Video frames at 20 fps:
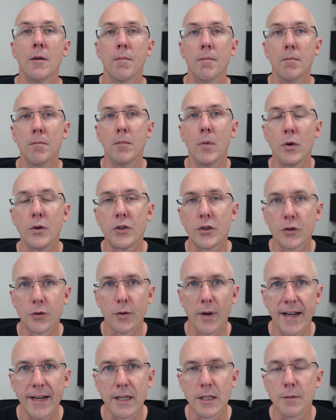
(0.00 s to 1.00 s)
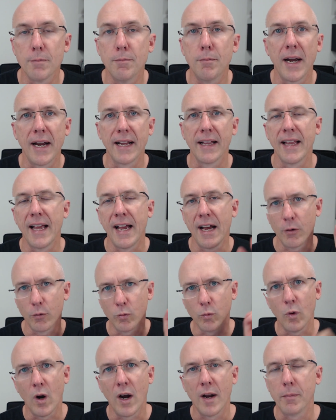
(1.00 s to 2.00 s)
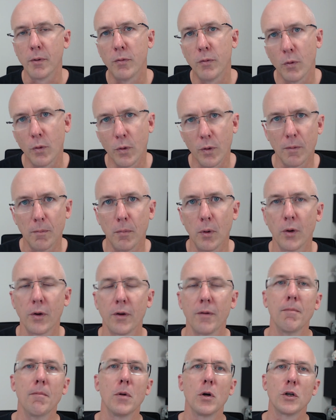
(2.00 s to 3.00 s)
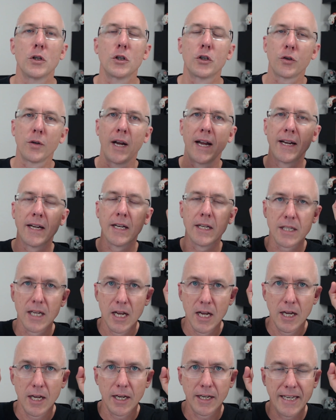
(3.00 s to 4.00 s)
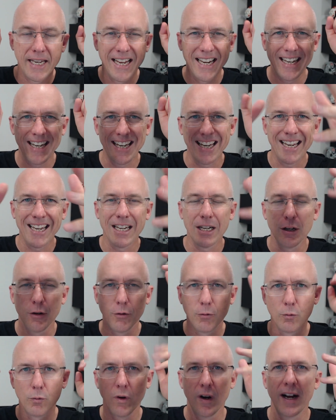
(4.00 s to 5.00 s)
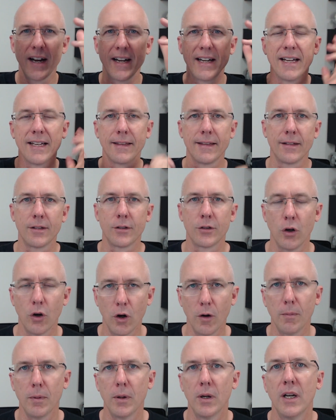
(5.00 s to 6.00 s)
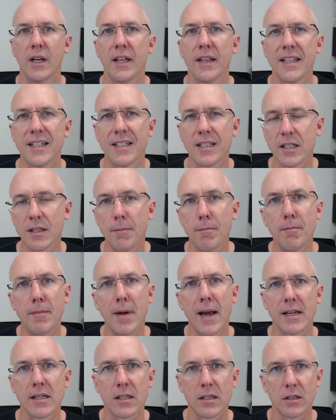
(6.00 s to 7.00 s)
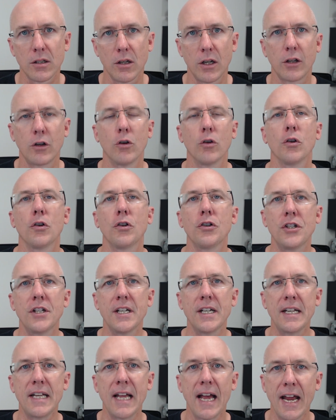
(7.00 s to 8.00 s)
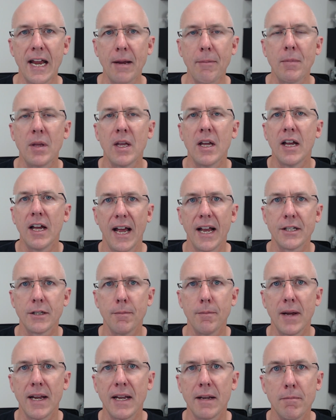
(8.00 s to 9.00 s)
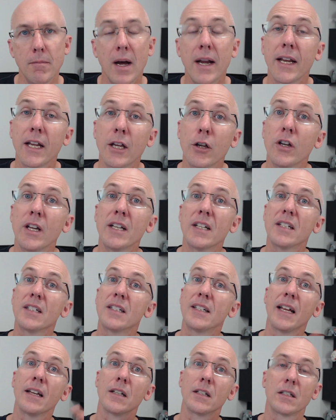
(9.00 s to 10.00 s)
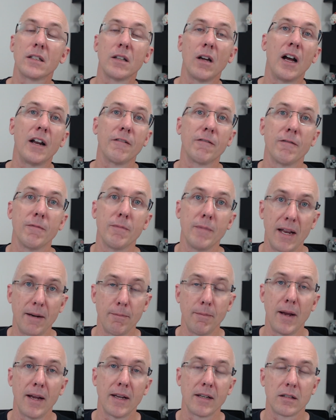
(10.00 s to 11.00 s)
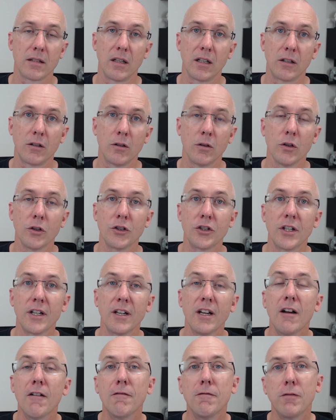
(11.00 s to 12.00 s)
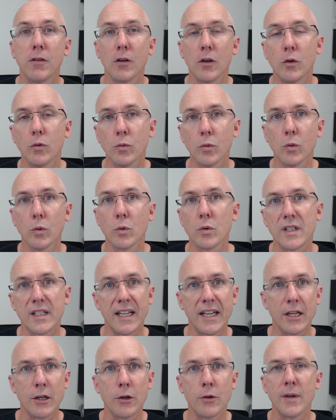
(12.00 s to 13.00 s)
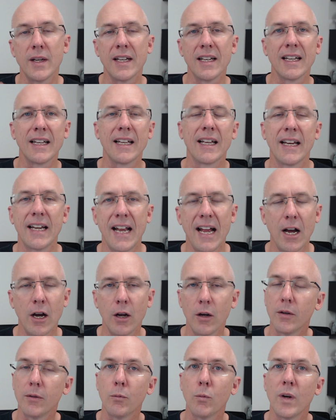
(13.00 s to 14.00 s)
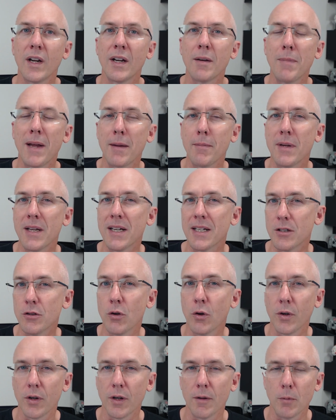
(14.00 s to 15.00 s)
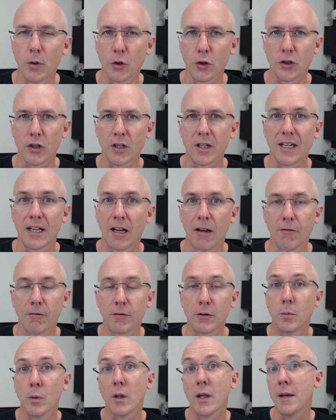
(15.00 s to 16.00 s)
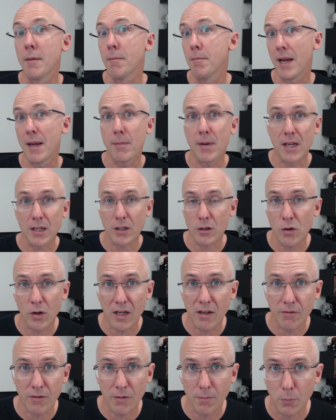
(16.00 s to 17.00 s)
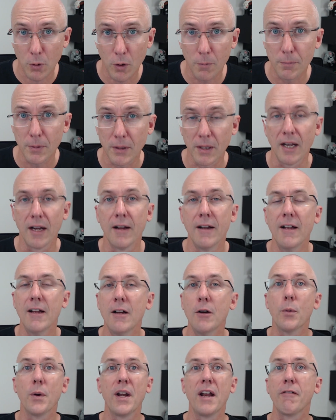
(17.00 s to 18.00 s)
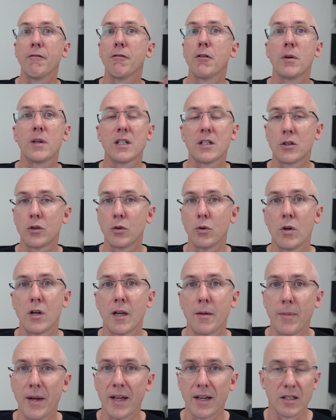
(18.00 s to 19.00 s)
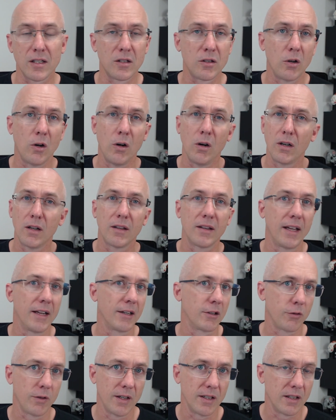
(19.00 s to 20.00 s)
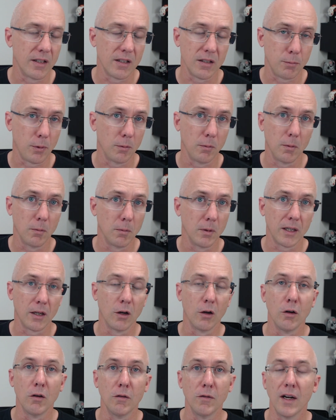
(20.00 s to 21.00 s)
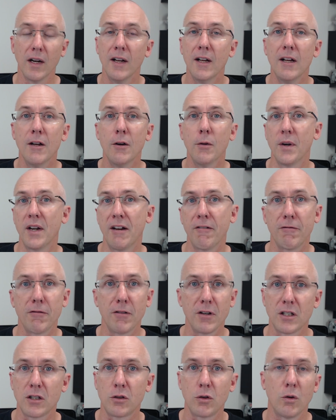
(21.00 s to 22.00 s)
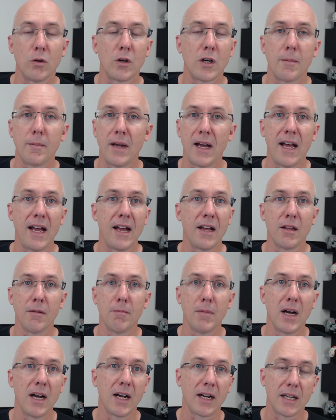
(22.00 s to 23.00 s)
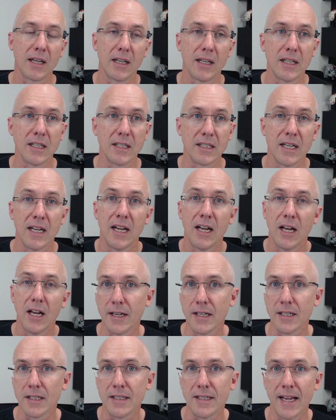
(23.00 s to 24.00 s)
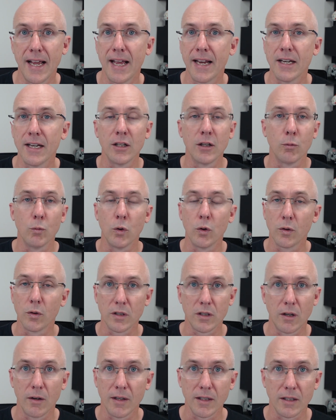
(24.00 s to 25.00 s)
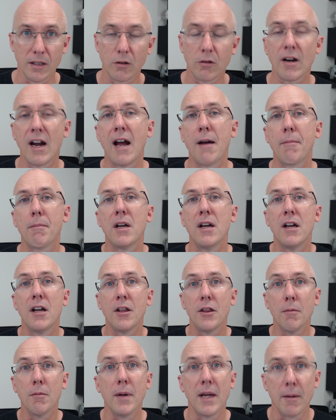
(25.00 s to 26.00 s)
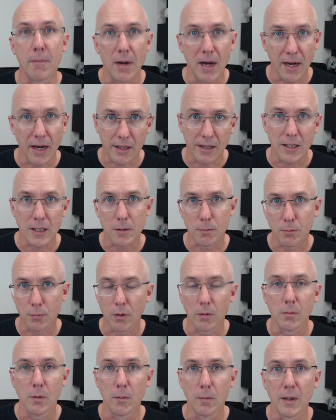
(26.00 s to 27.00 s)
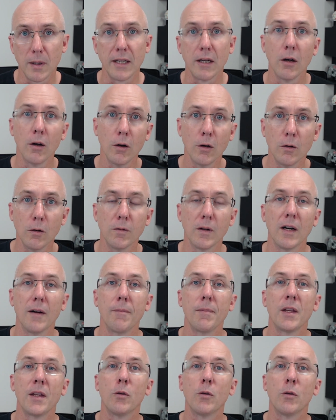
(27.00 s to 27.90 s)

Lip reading: Most traders bail out right before the bottom. Most traders get in right at the top. This is a mass psychology game. And to make money, you need to stand aside from that mass psychology. Follow rules that get you in and get out when maybe it's not emotionally comfortable and maybe it's not even popular. When everyone is talking about a stock, that trend is probably over. When everyone's talking about how the market is dead and the world is going to crap, the bear market is probably over.